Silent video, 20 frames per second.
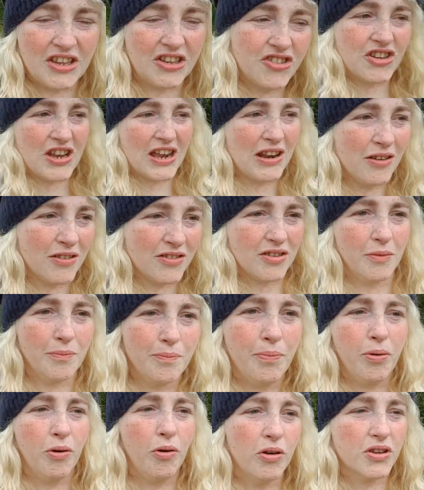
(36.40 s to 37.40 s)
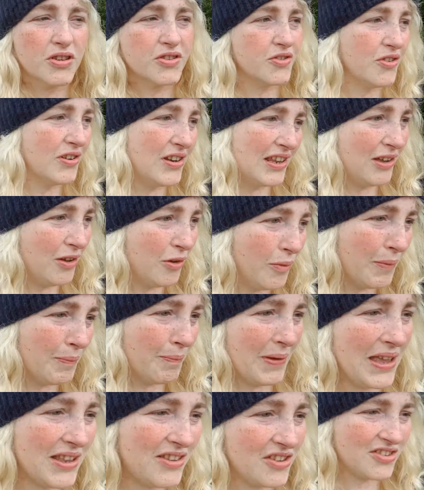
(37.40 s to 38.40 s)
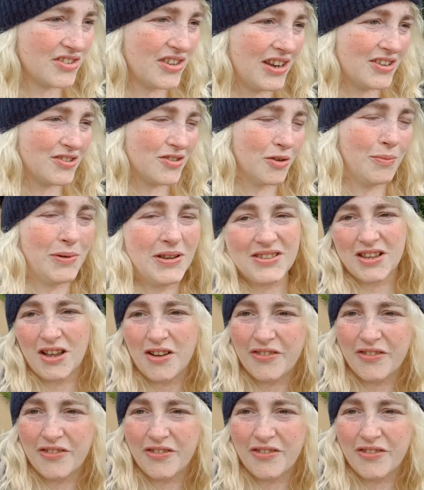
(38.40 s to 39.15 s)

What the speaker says: channel is on pause for a little bit just till I sort myself